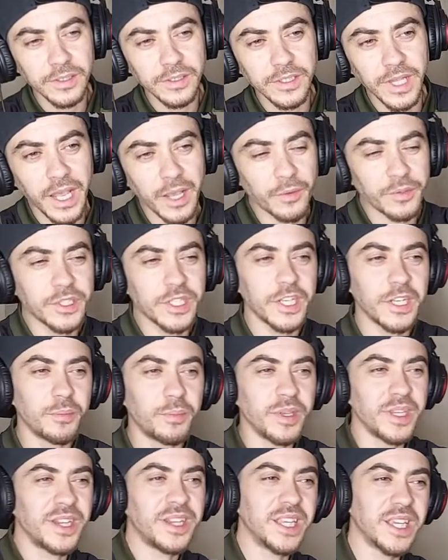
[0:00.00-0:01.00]
that it was going to
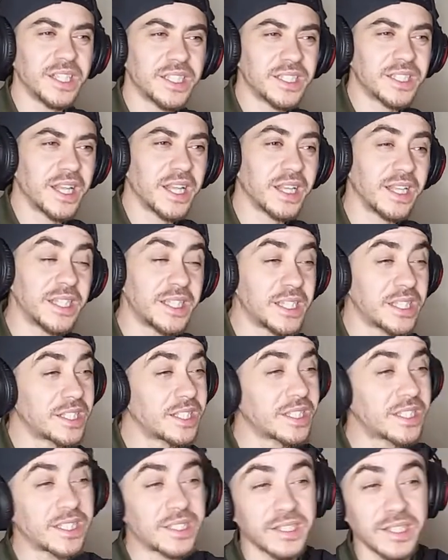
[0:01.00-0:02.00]
be this. This
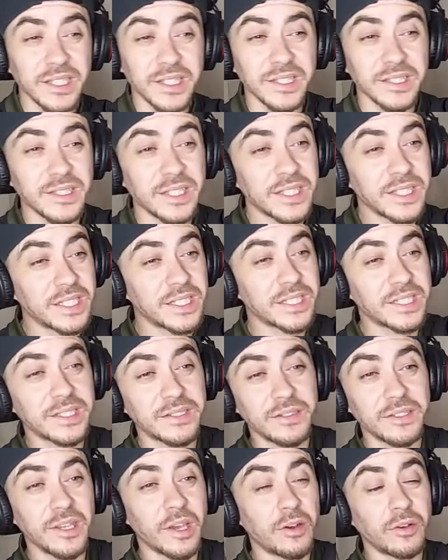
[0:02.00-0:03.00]
is
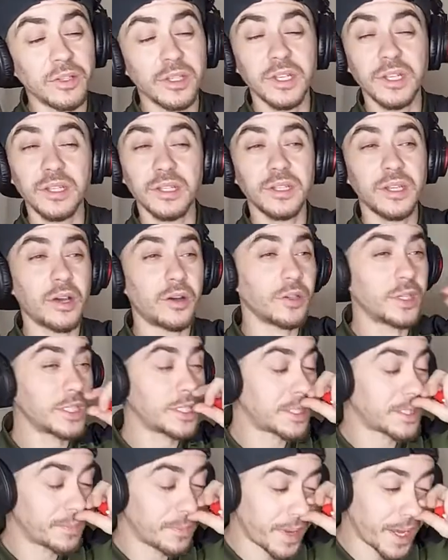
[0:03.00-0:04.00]

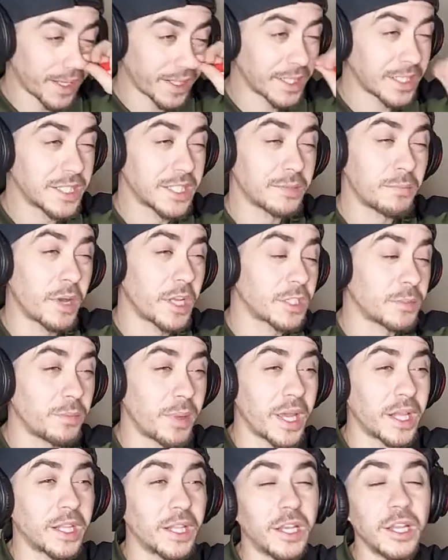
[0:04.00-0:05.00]
mad. This is much
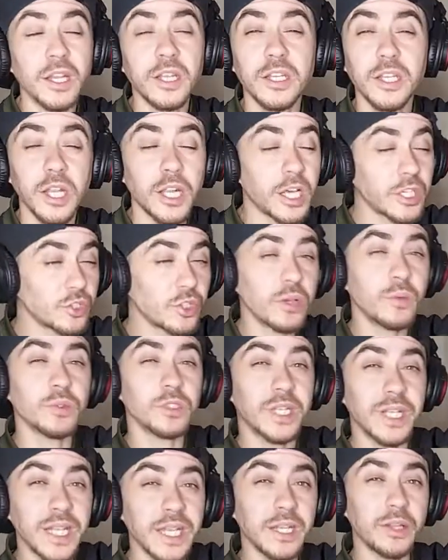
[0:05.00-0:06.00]
better than the last joint. Was
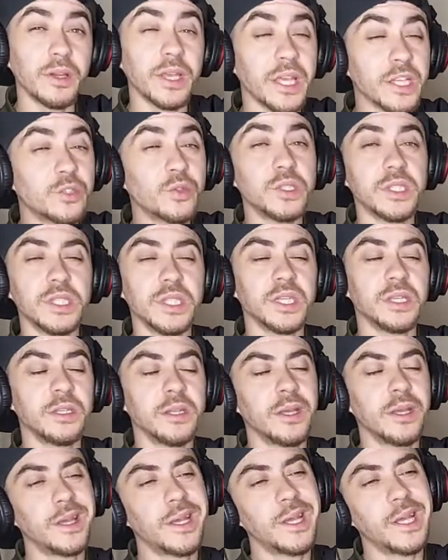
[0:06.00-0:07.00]
clean. Don't get it twisted.
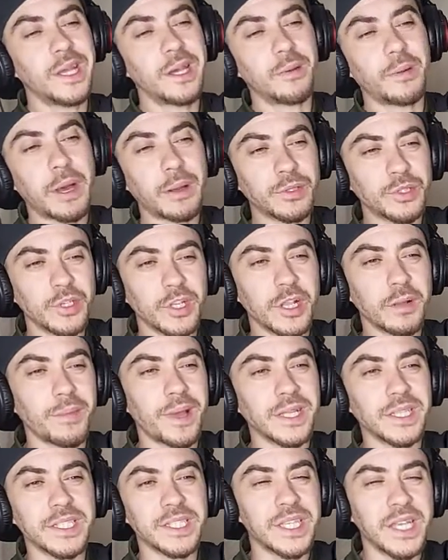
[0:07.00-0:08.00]
But I'm talking
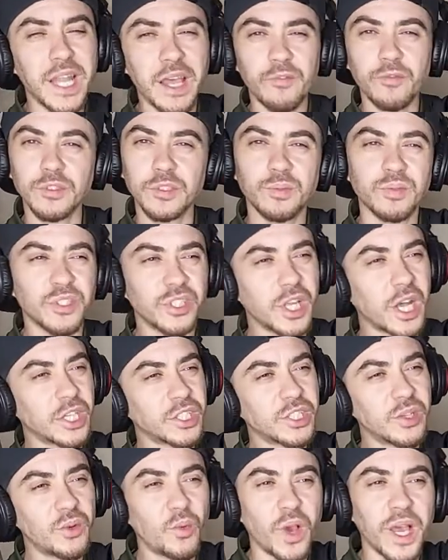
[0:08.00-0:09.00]
about just levels,
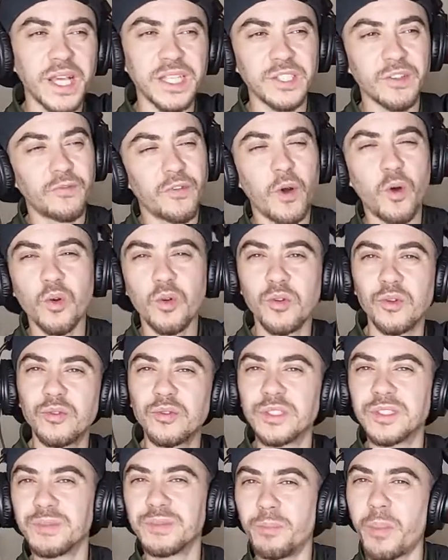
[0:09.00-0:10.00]
production wise,
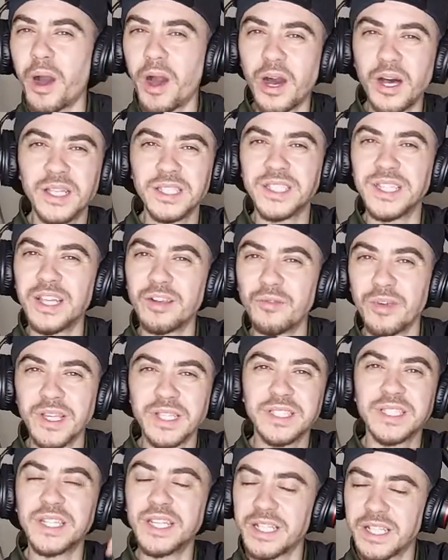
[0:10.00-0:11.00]
vocals, bars,
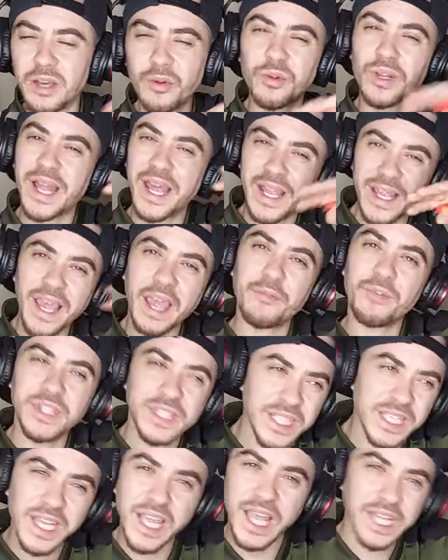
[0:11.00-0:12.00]
lyrics. You know, like
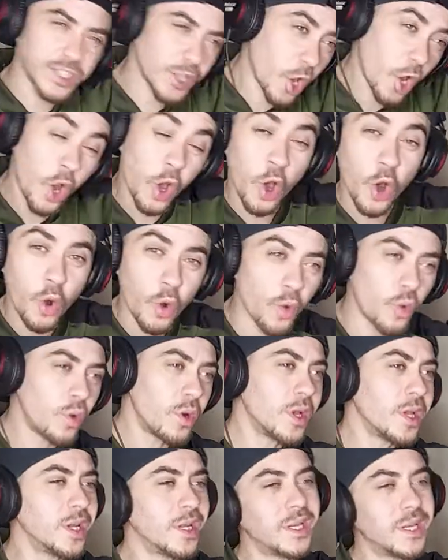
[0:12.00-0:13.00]
everything as a whole.
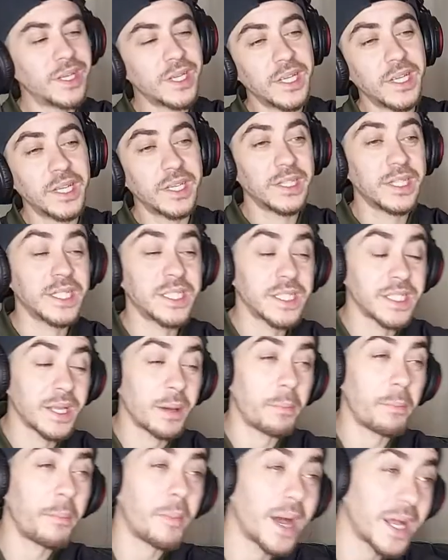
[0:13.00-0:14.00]
This is a
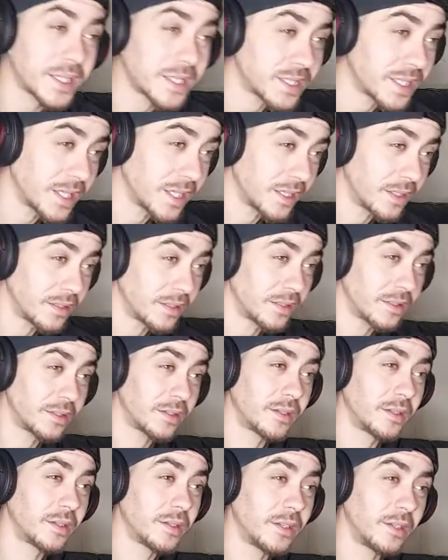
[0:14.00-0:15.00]
mad thing.
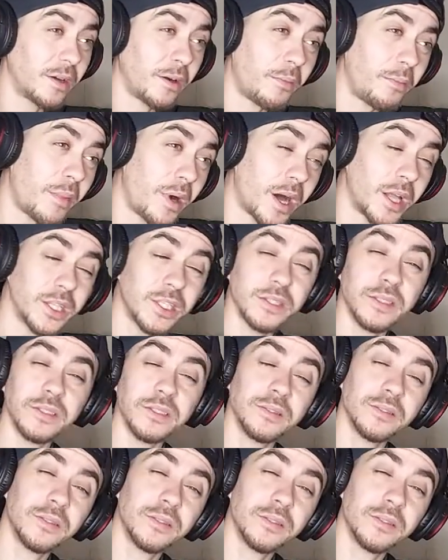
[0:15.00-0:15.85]
Yo, Marley.